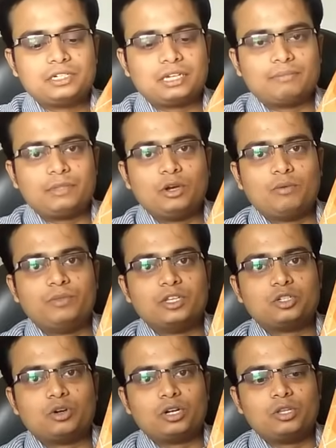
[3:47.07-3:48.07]
Something of
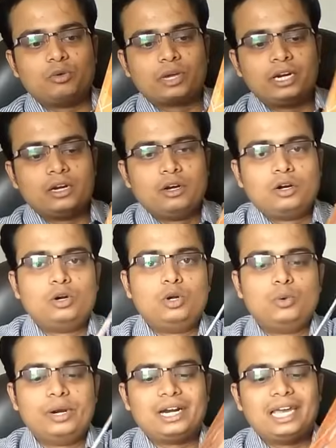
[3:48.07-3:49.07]
this sort. You can
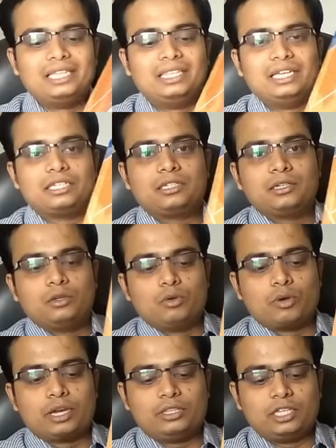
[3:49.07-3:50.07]
do it like this.
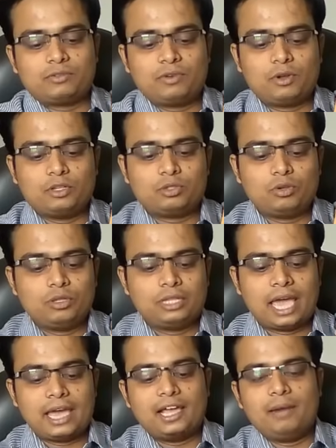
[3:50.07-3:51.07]
Okay, this way also
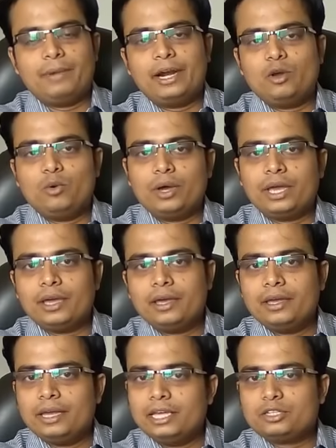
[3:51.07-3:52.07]
the angle made over
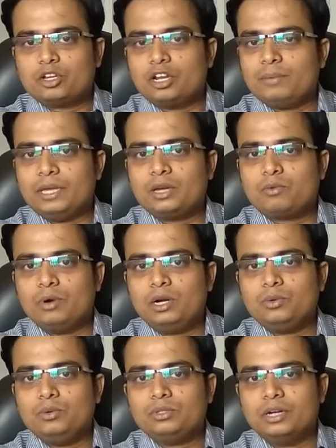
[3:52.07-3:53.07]
here is going to be
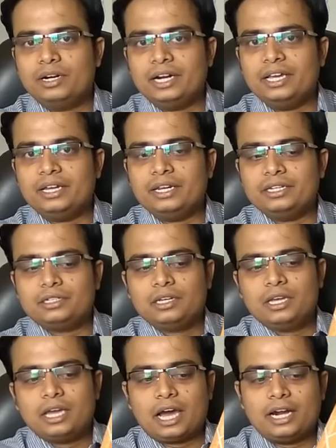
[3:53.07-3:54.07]
equal to 30 degrees,
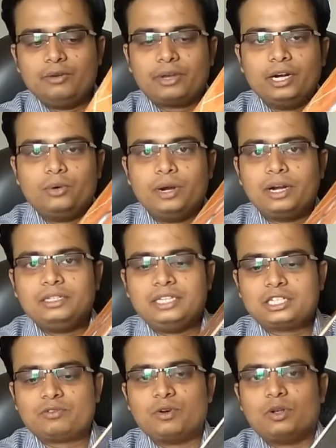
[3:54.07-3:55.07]
and you can do it
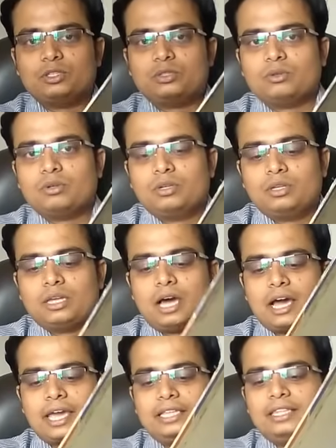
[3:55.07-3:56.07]
this way also.
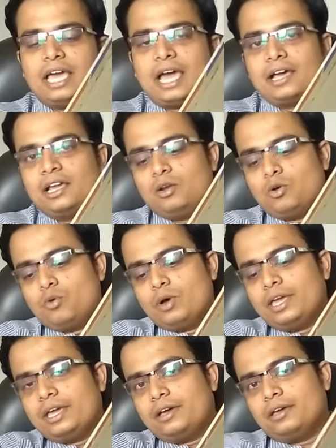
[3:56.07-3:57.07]
Again, the angle
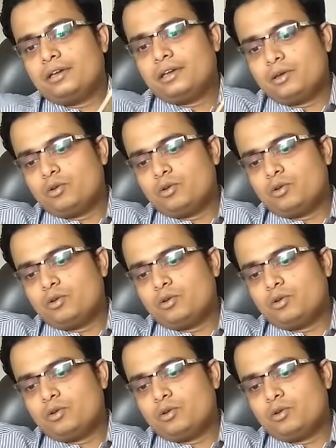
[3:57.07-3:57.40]
over here